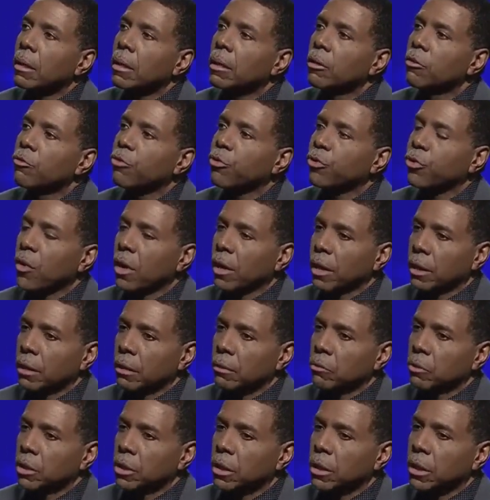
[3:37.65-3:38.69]

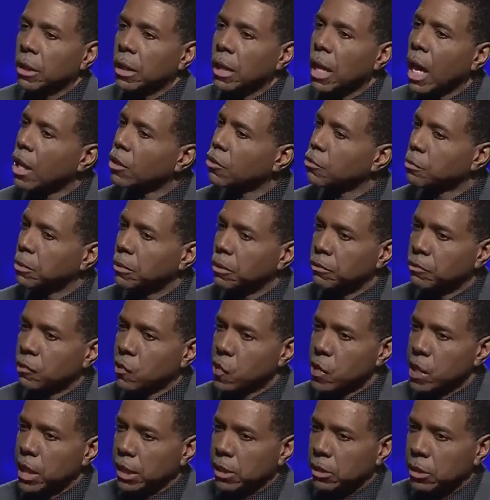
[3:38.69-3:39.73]
confronted with the gospel of
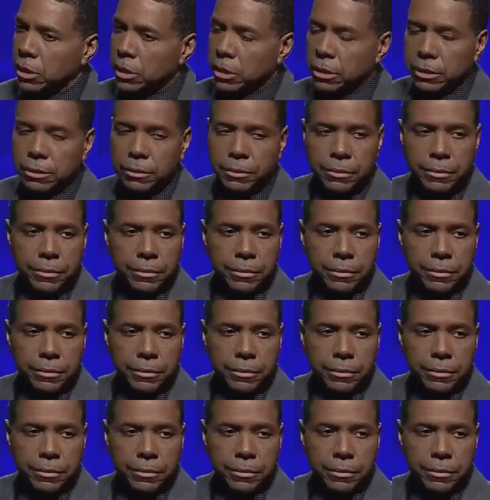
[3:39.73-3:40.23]
grace,